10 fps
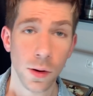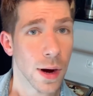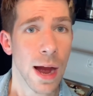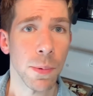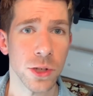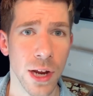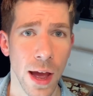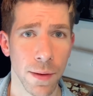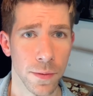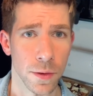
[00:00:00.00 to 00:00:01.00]
Grab what you
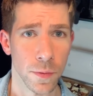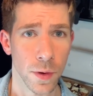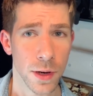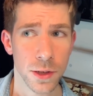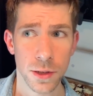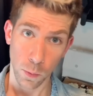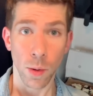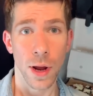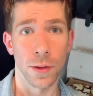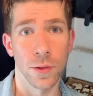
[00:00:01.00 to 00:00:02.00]
have in the fridge, throw
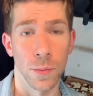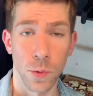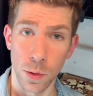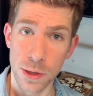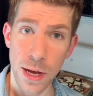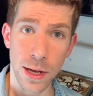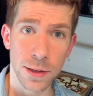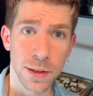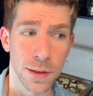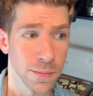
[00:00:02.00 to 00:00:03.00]
down some
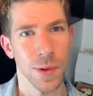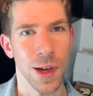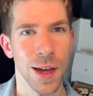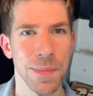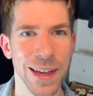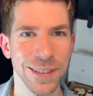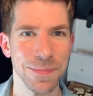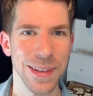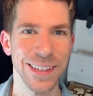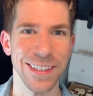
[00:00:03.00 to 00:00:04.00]
tortillas, and make
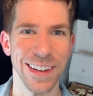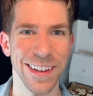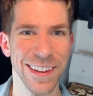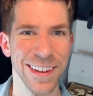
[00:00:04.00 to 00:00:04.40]
some pizza.